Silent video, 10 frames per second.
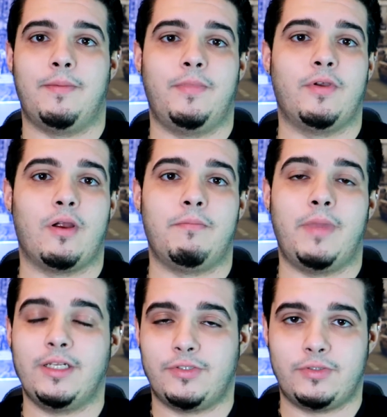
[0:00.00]
There are
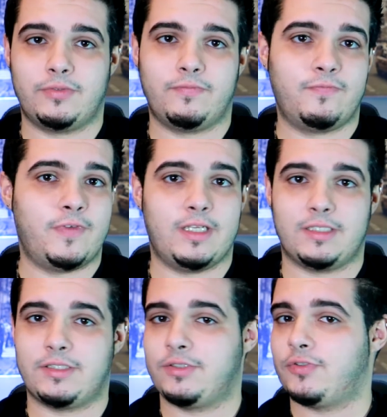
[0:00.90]
many
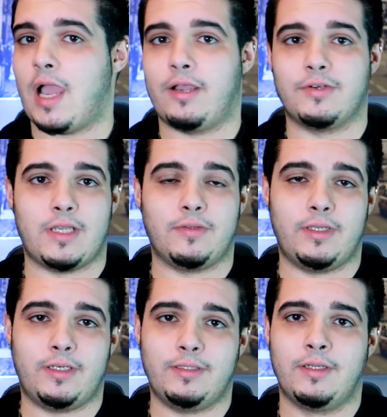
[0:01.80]
fitness trackers out
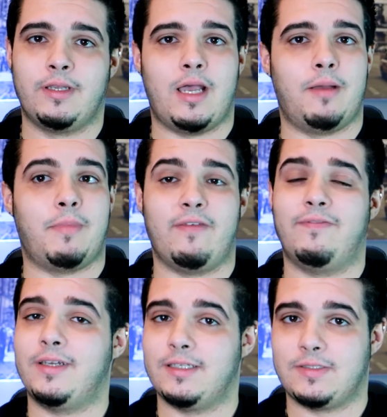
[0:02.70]
there.
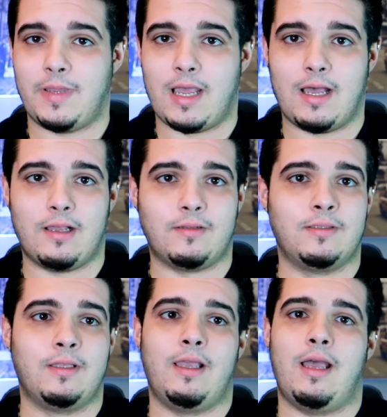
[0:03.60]
MyFitnessPal,
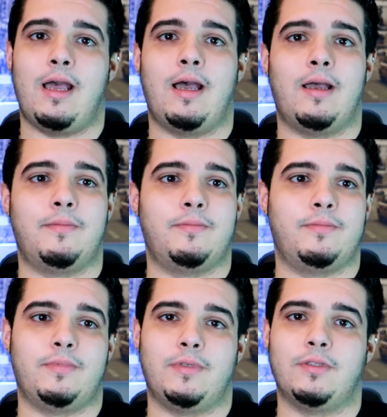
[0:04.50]

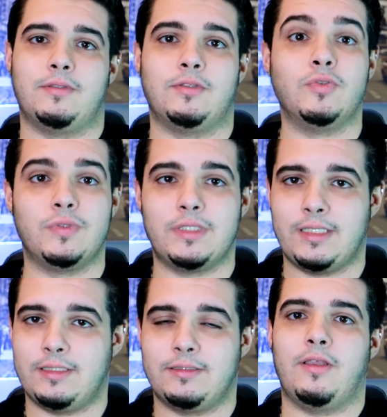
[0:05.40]
Lose
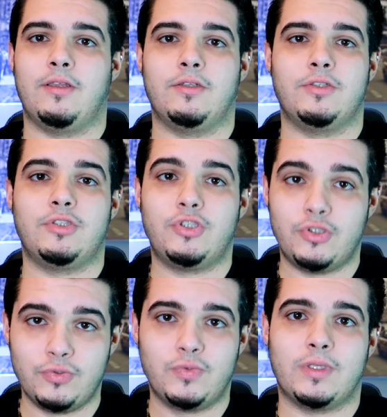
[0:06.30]
It.
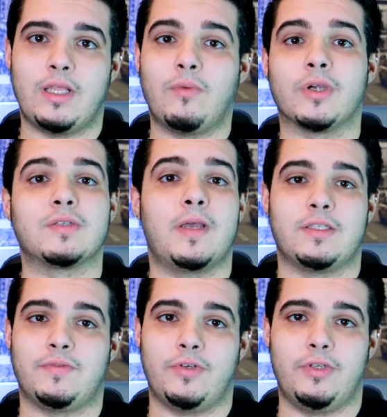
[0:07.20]
Choose one that works best
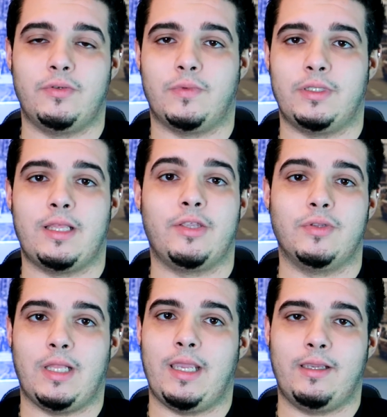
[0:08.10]
for you and one that you
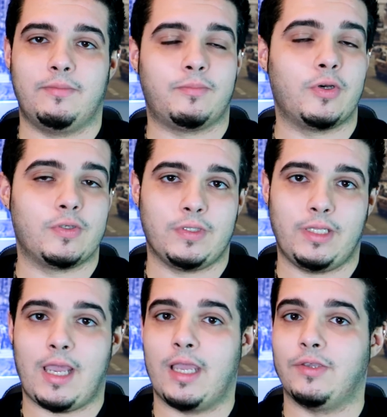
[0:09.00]
like.
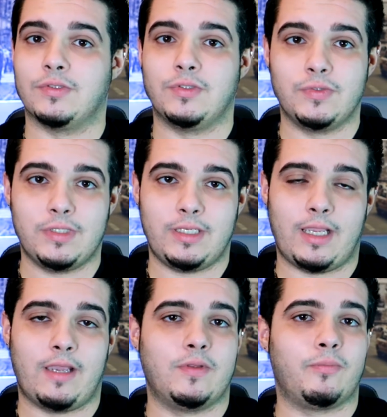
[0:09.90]
Personally, I use Lose It. I
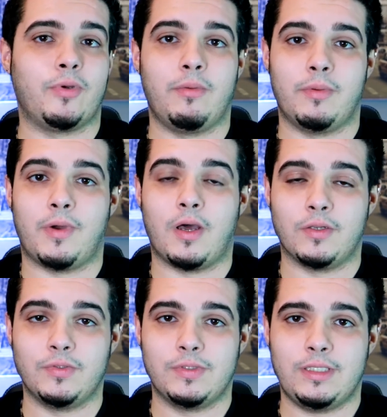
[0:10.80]
have the premium on
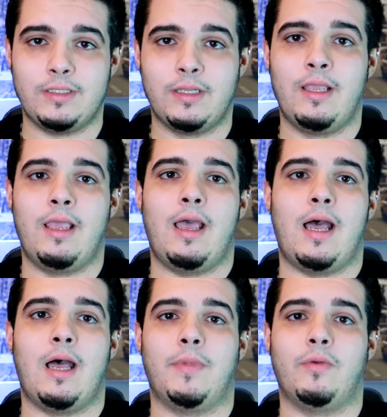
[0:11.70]
Lose It.
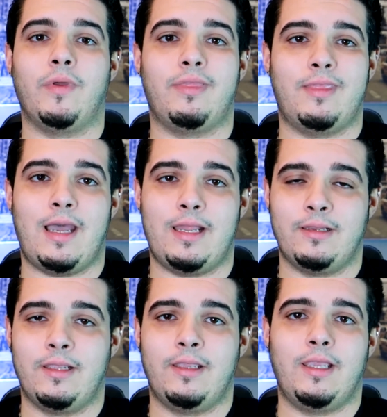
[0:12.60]
And with that,
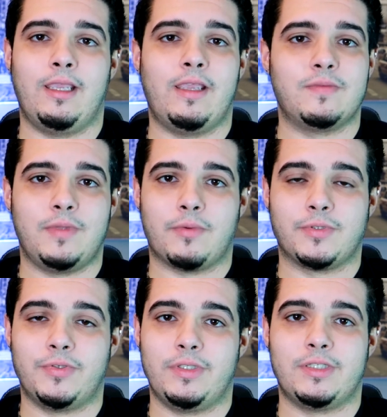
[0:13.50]
it gives me the
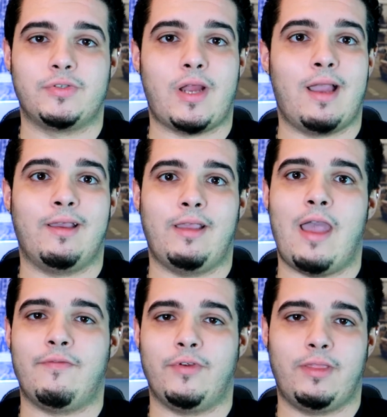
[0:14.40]
opportunity to track
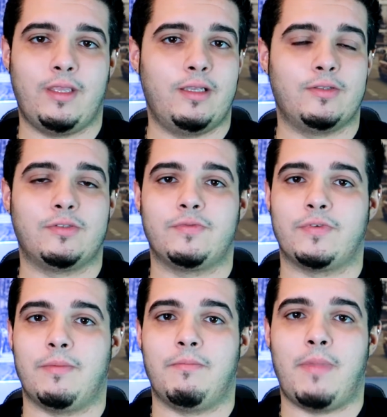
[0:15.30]
everything
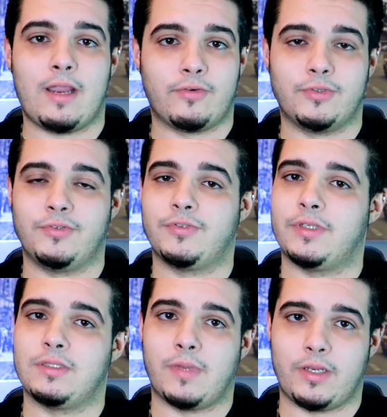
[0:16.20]
from
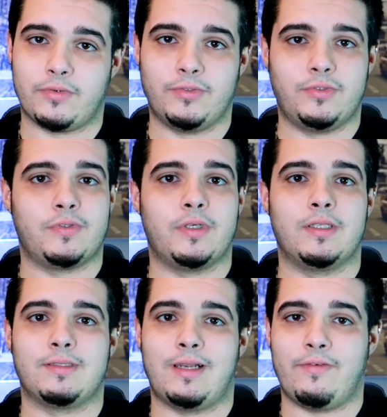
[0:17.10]
macronutrients,
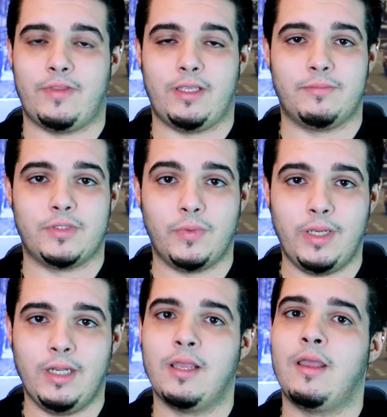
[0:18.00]
micronutrients, and everything in
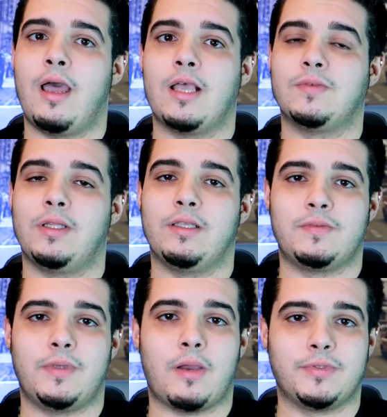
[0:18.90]
between, as well as it gives
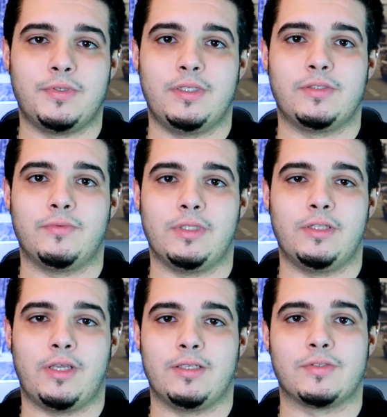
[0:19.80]
me the opportunity to really
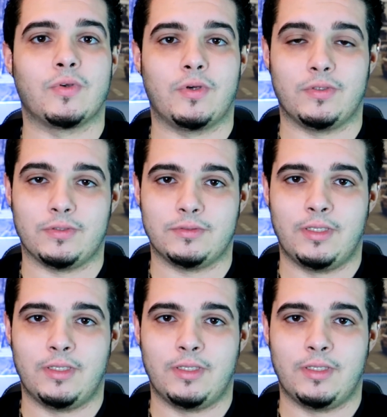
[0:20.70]
look at historical